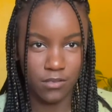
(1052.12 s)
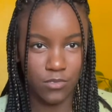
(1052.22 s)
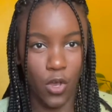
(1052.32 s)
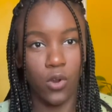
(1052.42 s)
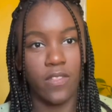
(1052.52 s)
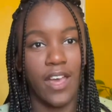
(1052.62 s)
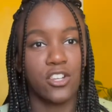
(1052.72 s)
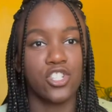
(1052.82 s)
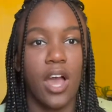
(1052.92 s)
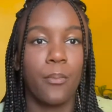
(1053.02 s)
go to that
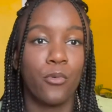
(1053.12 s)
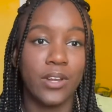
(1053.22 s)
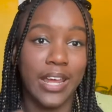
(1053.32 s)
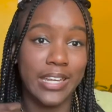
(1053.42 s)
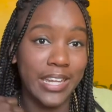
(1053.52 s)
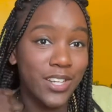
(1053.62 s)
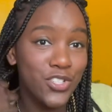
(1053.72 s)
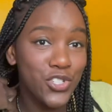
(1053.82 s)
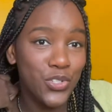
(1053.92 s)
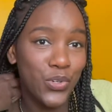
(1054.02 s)
shop when I needed
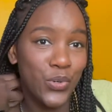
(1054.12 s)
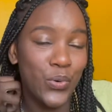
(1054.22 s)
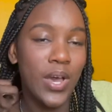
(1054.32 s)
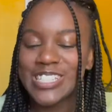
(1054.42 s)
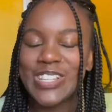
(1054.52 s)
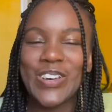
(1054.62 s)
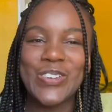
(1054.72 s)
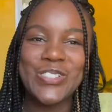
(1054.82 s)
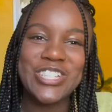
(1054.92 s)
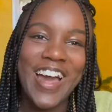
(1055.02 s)
to.
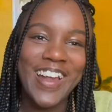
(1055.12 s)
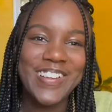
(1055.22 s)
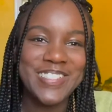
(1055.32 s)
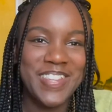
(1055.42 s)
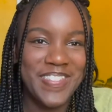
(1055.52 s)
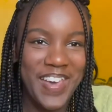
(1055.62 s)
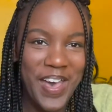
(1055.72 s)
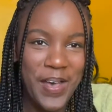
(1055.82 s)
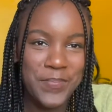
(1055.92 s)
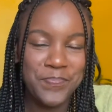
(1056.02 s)
So shout out to
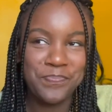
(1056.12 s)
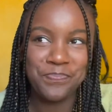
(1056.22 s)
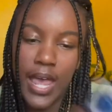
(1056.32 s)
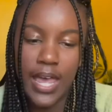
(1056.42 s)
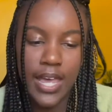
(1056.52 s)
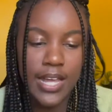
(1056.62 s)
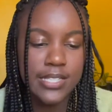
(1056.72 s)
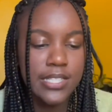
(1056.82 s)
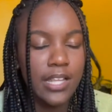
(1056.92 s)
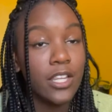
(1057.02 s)
them.
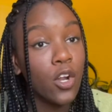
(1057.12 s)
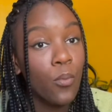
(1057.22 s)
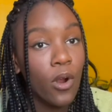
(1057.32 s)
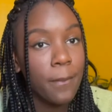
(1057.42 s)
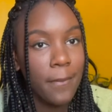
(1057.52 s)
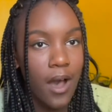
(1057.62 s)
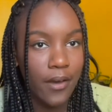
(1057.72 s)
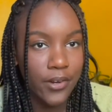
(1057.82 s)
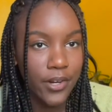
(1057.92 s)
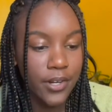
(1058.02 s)
It's a little more
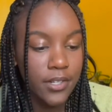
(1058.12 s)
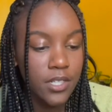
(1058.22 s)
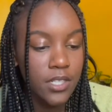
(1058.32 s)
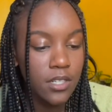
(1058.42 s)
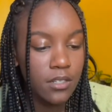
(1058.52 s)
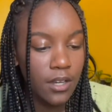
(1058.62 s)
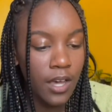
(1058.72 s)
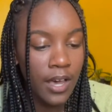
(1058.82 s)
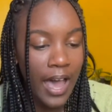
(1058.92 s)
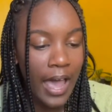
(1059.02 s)
modern,
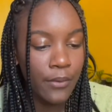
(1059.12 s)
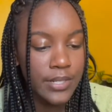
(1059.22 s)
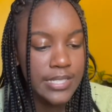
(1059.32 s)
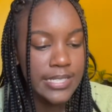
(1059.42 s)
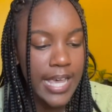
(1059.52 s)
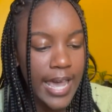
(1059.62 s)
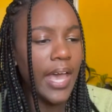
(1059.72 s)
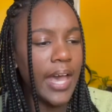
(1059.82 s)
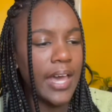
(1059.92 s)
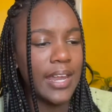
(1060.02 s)
I would
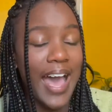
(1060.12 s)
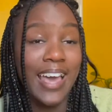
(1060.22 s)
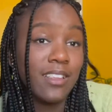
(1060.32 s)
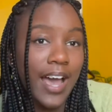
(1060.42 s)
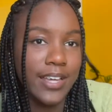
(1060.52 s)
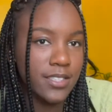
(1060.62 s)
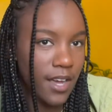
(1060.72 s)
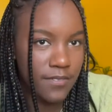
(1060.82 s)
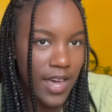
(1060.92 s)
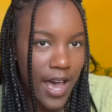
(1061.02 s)
say, and I, I
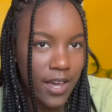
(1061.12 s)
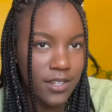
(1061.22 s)
love that.